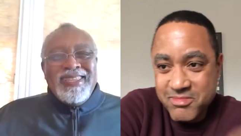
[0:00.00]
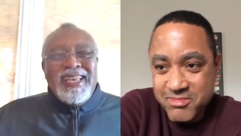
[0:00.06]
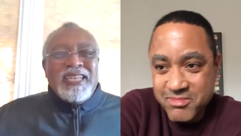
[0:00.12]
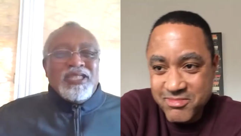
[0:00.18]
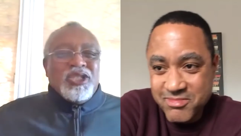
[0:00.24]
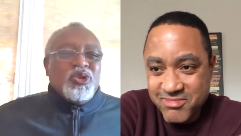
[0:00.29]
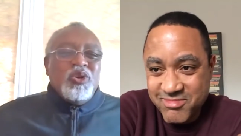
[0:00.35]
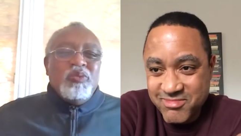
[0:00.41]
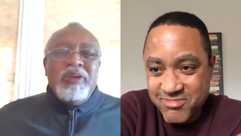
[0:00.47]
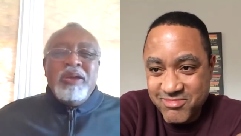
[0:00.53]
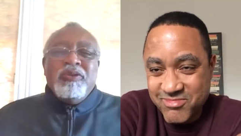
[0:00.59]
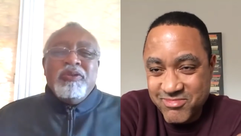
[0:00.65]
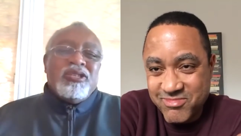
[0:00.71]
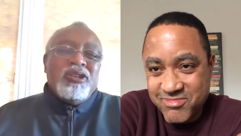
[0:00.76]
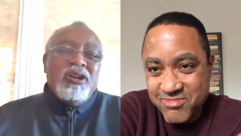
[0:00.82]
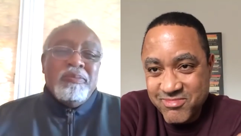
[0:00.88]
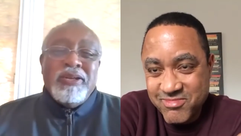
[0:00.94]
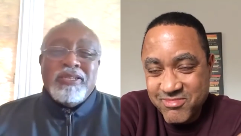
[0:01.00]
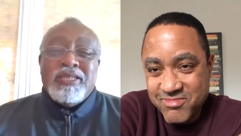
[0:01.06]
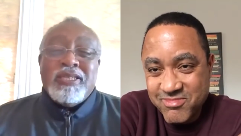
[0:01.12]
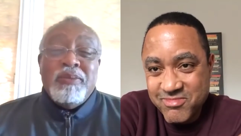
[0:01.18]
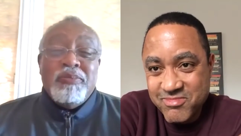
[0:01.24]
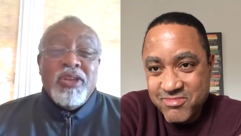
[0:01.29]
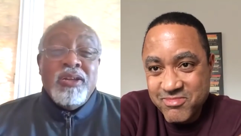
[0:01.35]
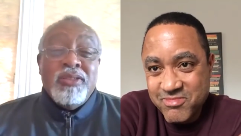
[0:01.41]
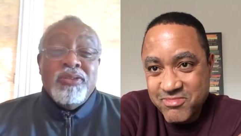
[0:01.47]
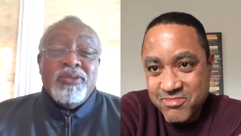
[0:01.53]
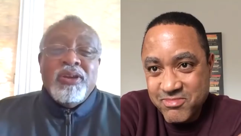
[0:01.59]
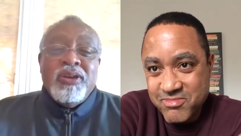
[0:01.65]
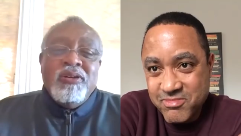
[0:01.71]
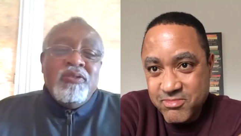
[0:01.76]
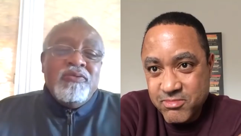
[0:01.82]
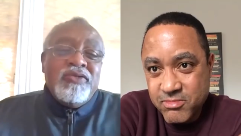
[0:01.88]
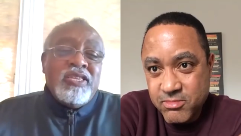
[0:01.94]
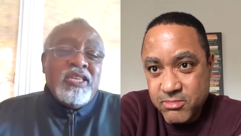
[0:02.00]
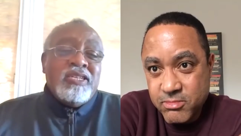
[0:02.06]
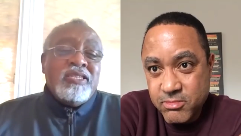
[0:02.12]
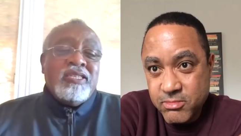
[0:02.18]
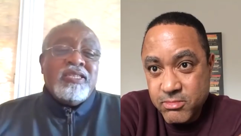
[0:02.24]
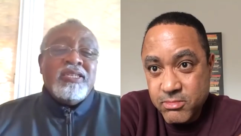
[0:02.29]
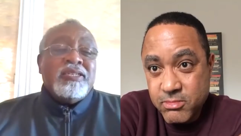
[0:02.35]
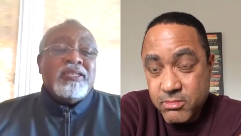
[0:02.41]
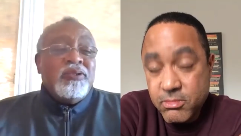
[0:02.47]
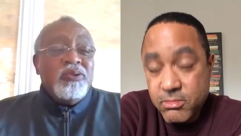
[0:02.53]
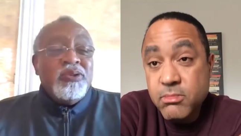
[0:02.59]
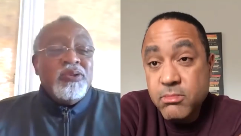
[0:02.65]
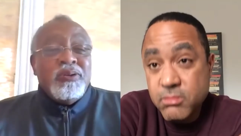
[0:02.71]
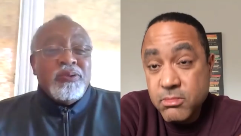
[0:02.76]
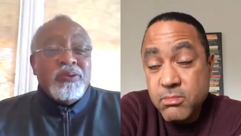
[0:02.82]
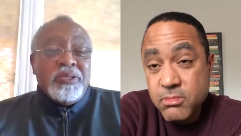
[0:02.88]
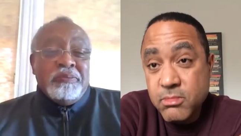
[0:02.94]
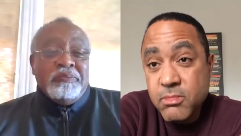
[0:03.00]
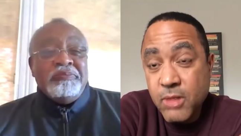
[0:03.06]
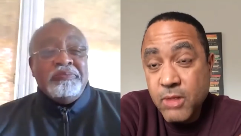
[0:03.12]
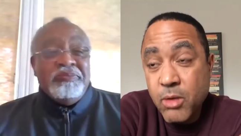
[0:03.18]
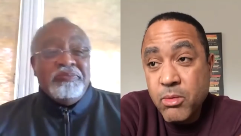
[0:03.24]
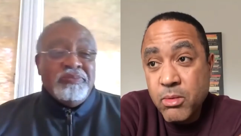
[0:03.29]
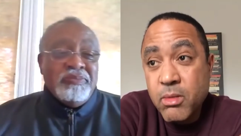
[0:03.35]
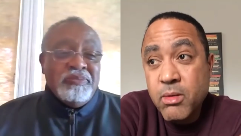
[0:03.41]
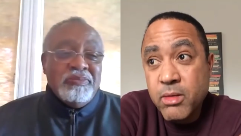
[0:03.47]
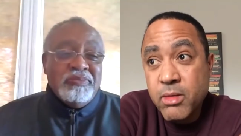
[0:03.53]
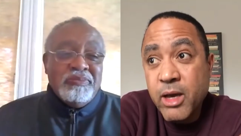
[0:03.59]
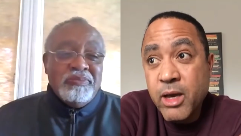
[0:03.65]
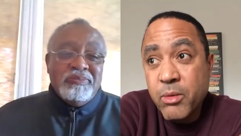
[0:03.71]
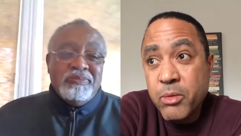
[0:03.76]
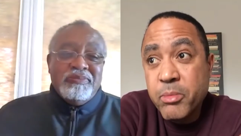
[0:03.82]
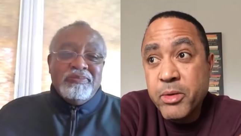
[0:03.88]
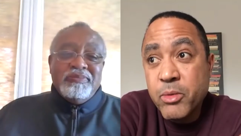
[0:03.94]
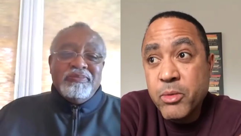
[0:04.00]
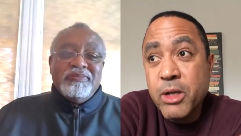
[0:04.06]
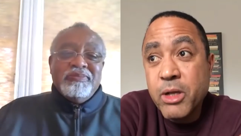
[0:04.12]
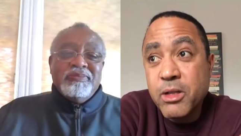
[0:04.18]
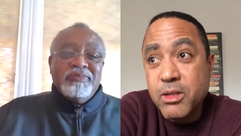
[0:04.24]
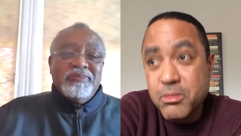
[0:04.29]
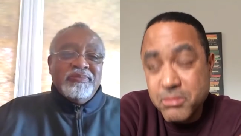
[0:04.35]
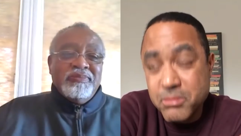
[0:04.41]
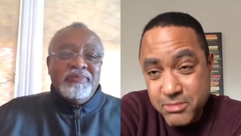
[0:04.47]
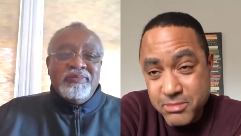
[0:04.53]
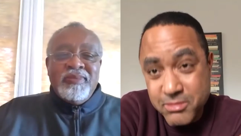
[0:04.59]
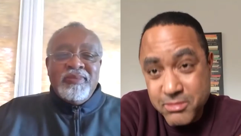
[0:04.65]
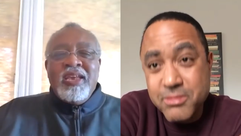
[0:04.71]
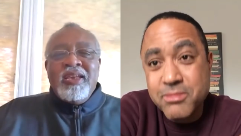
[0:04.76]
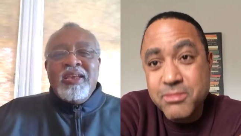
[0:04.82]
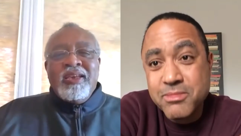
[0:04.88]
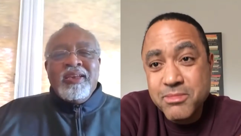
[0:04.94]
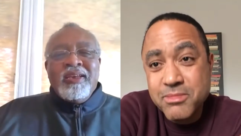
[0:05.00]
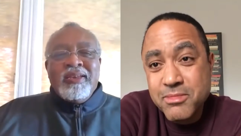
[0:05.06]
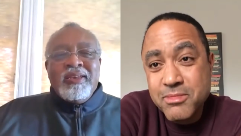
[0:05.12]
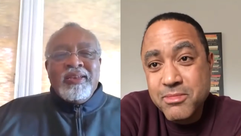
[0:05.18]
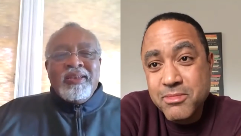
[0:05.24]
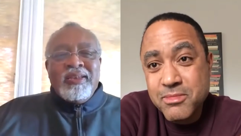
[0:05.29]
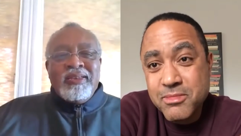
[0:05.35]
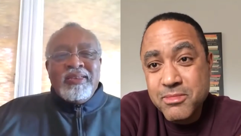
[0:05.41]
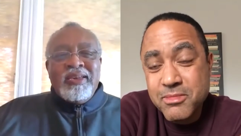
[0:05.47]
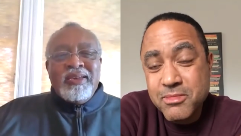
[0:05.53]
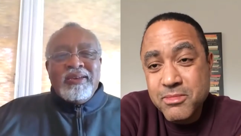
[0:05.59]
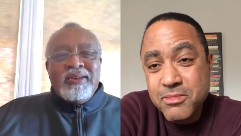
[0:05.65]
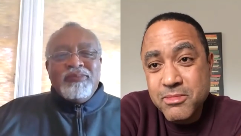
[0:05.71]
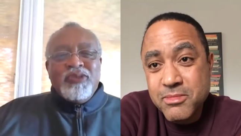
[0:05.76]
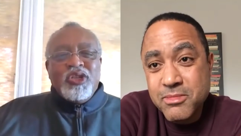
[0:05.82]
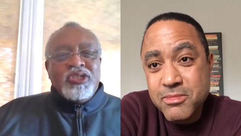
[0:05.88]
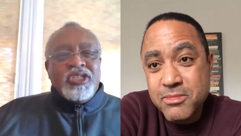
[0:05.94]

Speaker 1: That's true. Maybe we can talk about something other than COVID nineteen. Who knows? That would be welcome yeah, you're